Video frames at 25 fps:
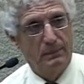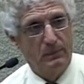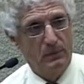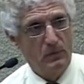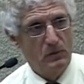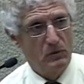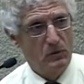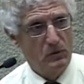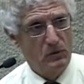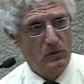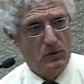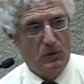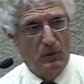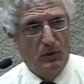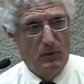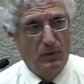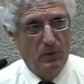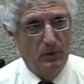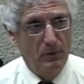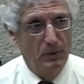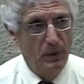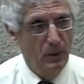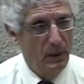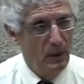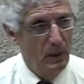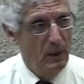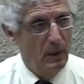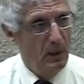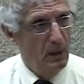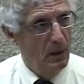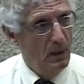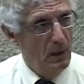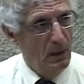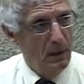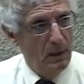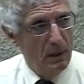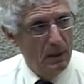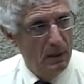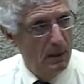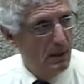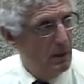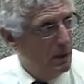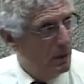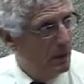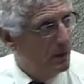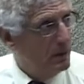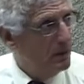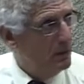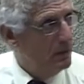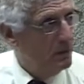So
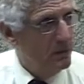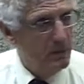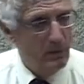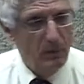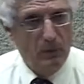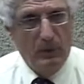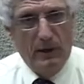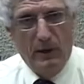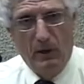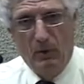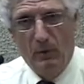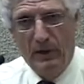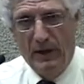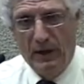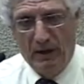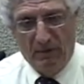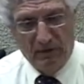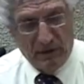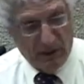here we have a